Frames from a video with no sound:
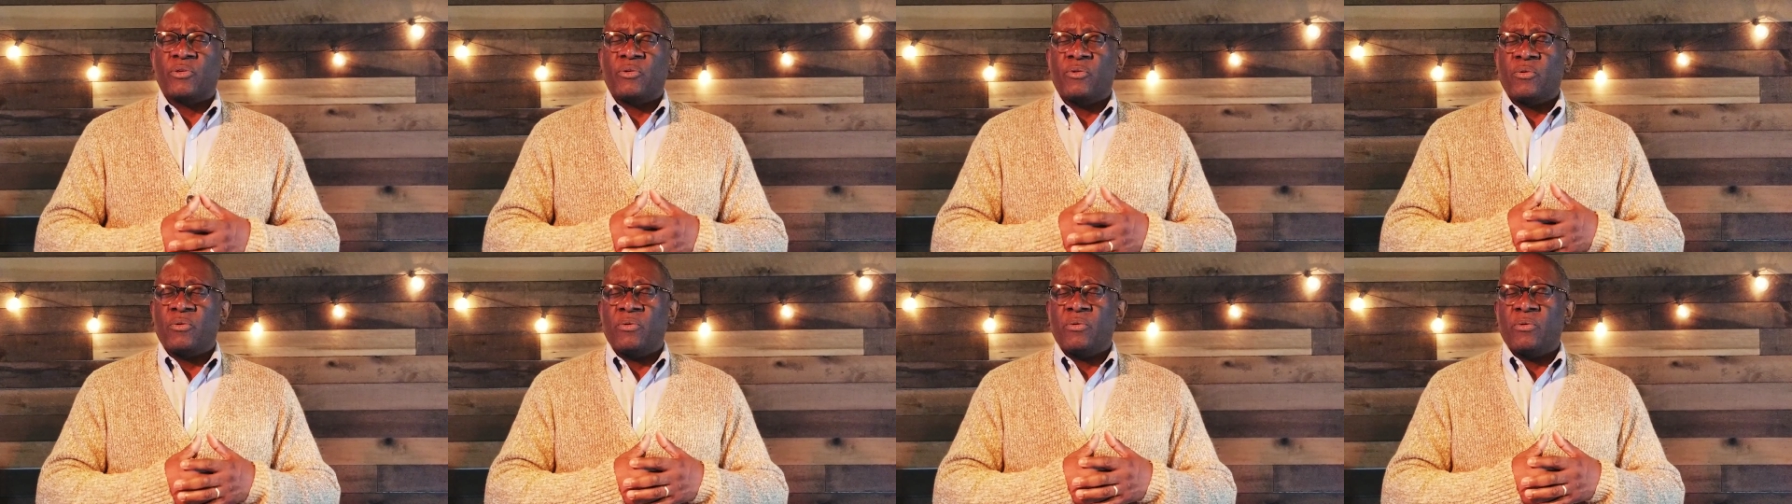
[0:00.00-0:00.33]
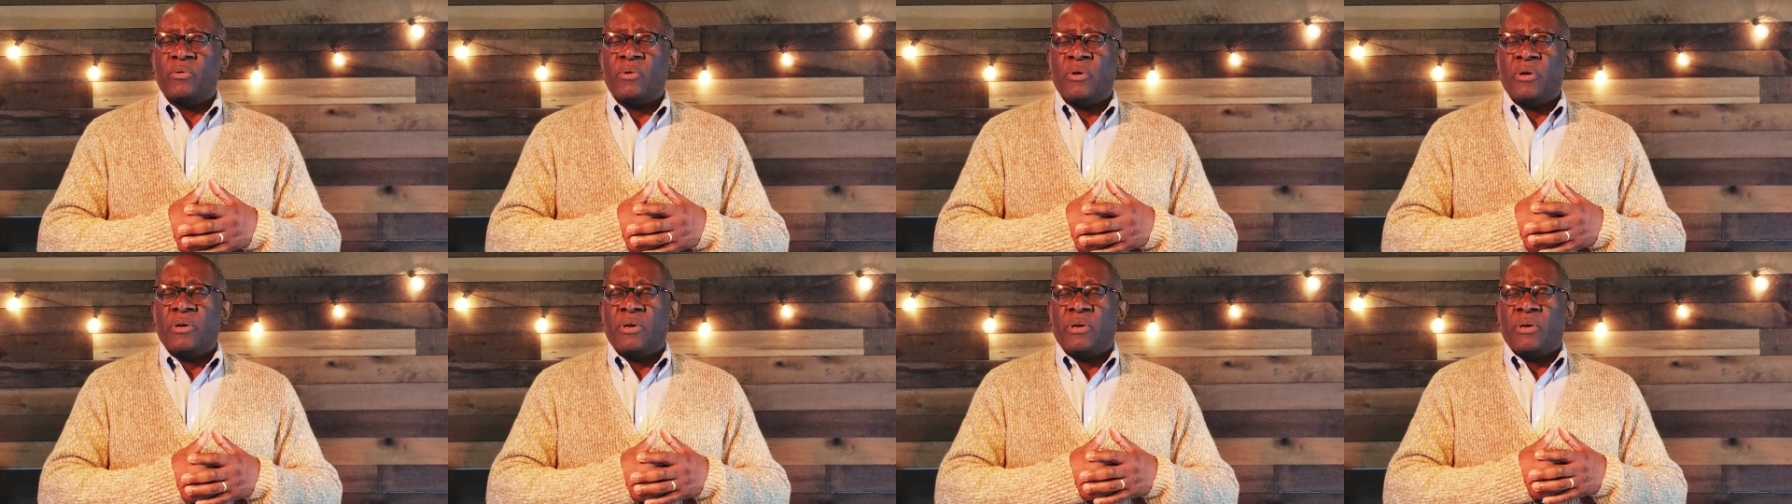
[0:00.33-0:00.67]

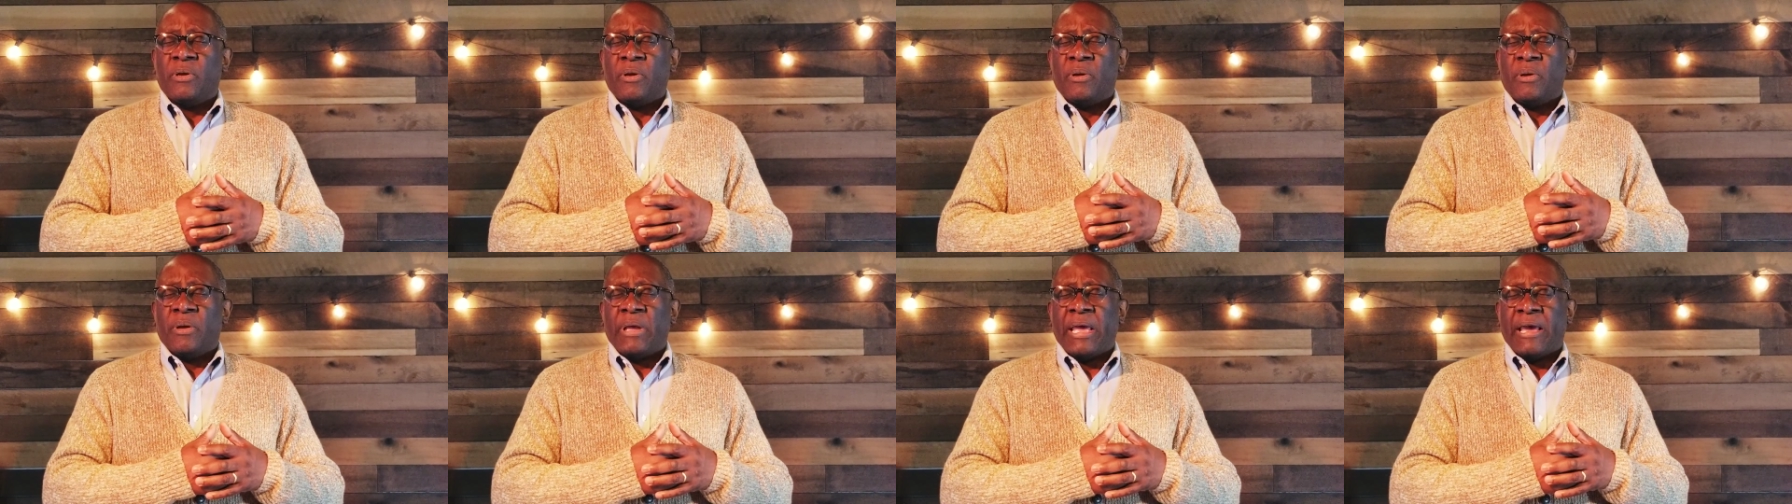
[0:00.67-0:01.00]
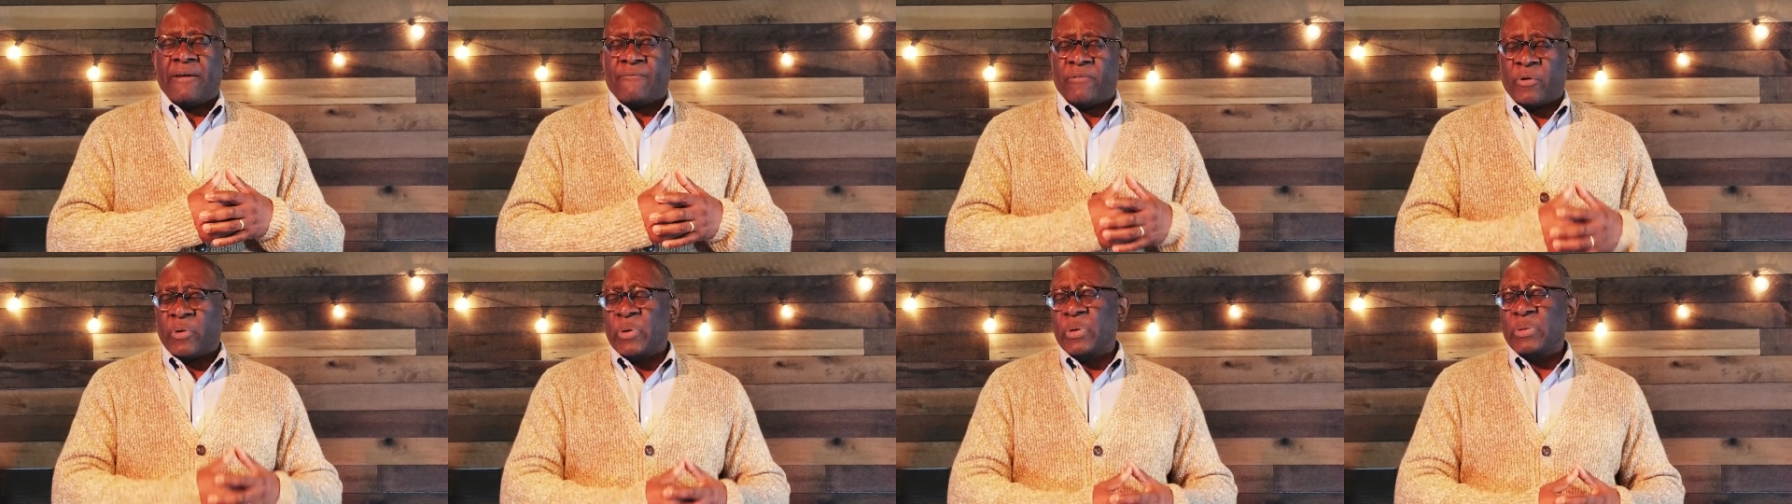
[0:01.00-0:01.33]
who
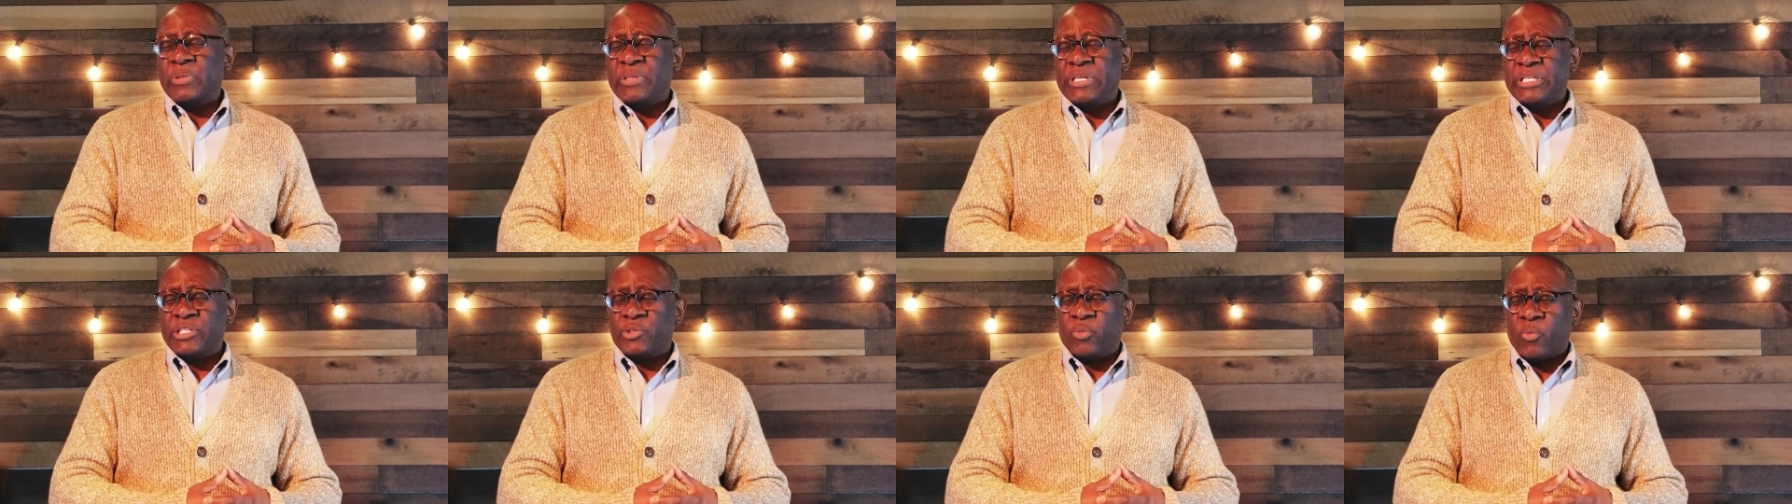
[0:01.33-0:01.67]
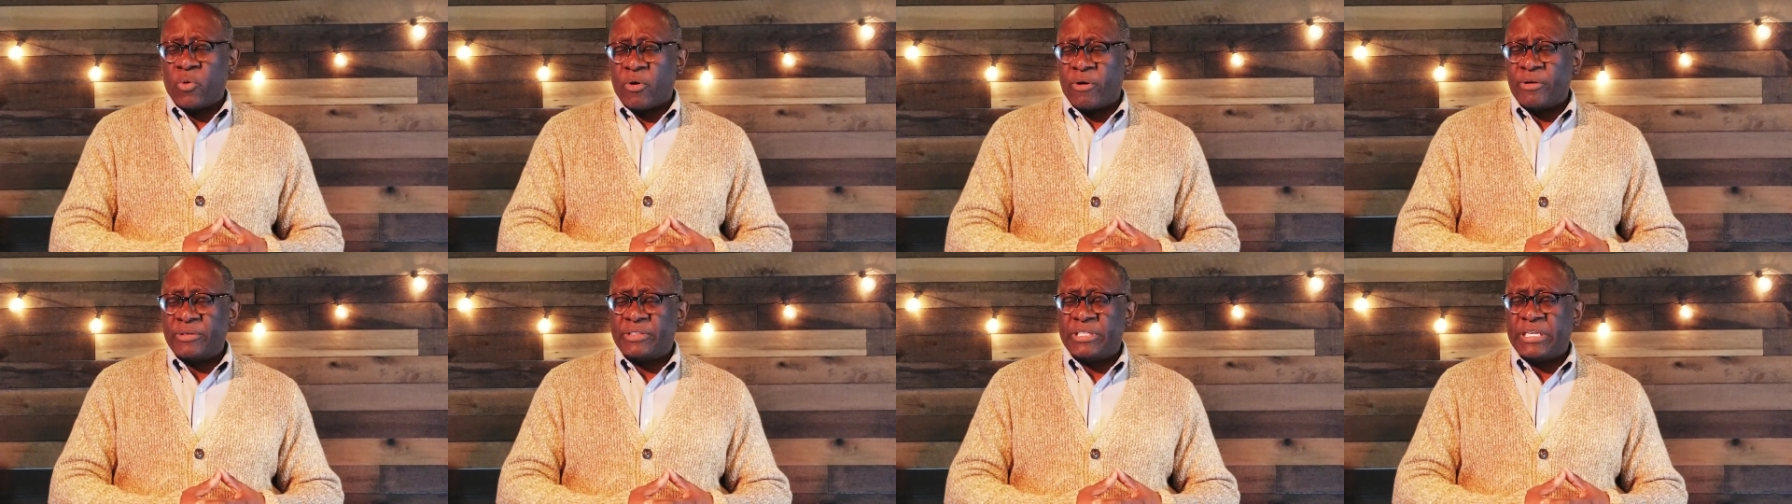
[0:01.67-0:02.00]
have heard this
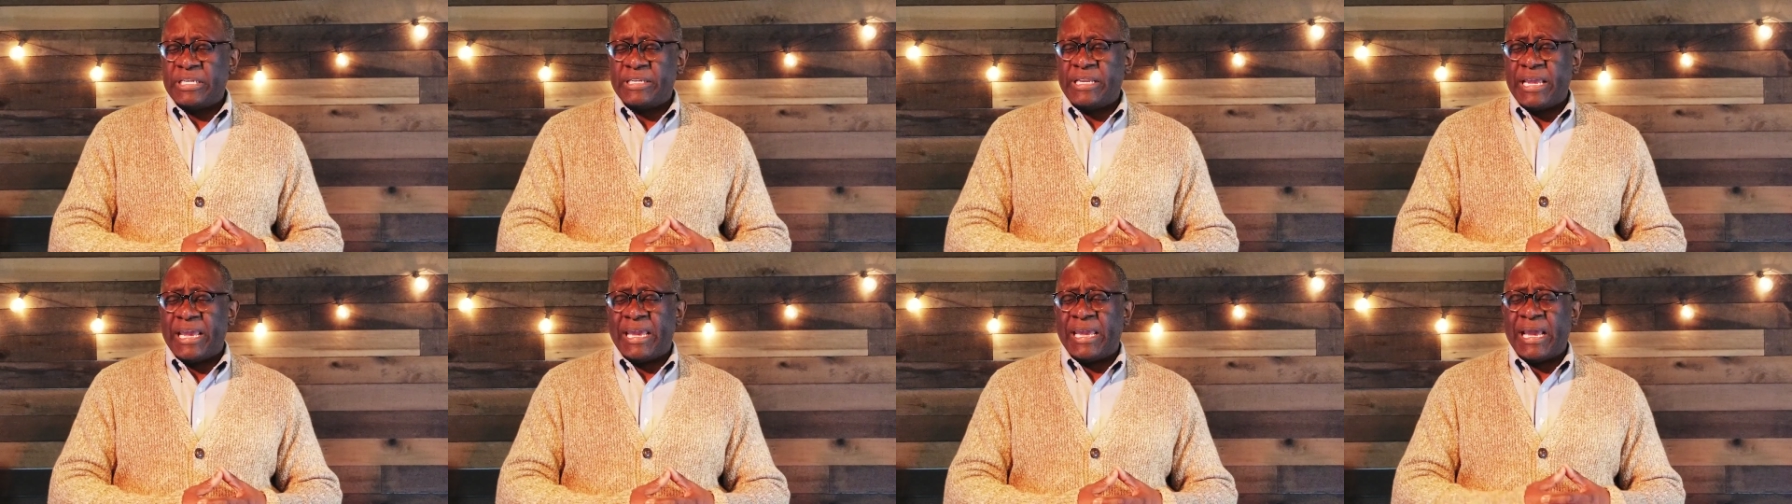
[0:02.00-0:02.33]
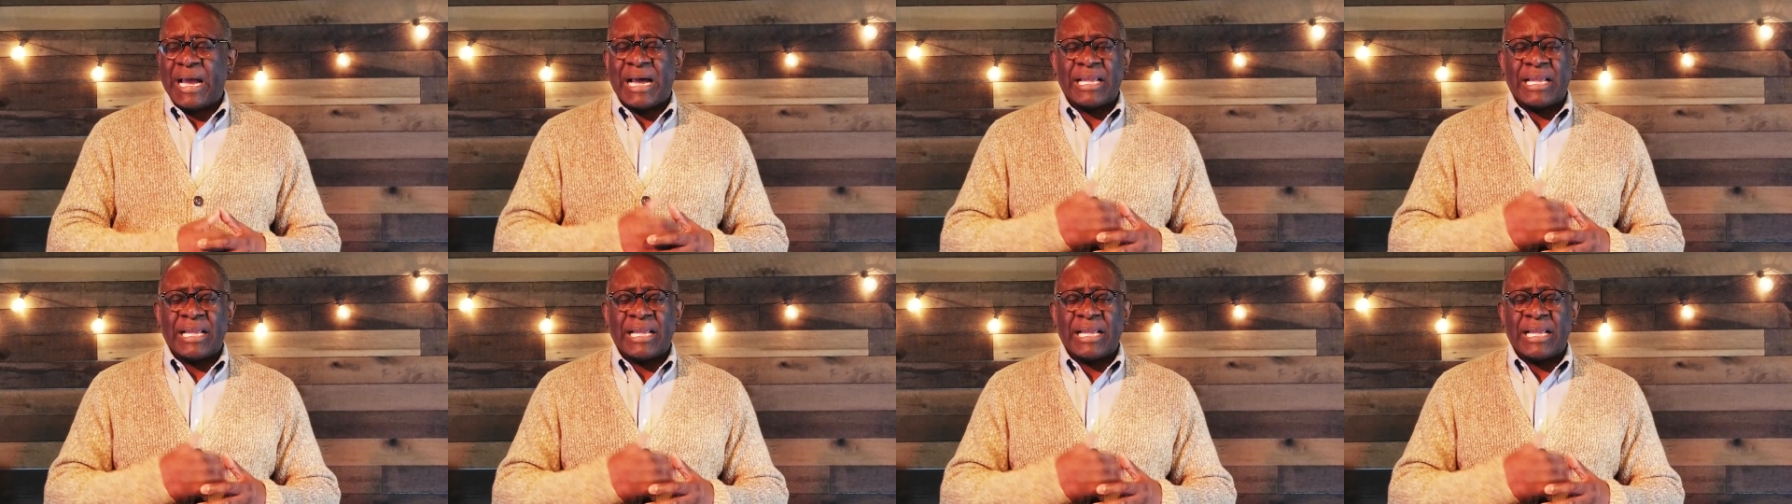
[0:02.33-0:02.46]
word today.